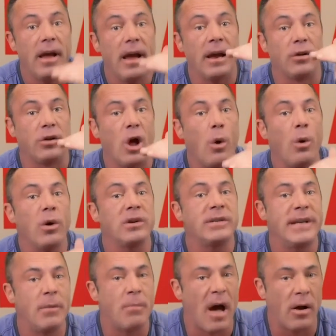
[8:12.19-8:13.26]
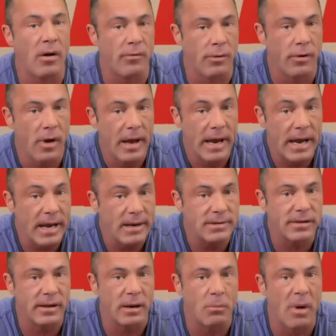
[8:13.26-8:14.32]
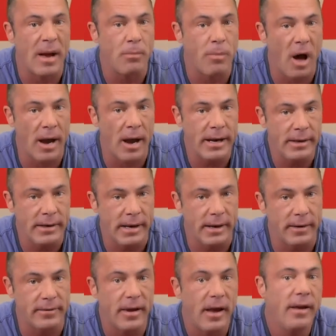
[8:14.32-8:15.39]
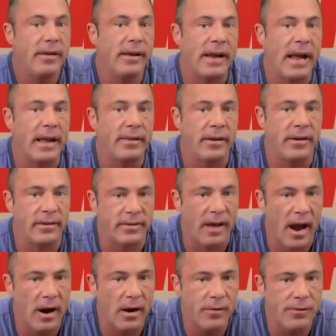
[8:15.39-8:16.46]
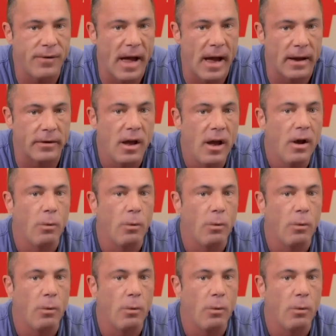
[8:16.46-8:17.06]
It lowers the amount of insulin my body needs to get the desired effect,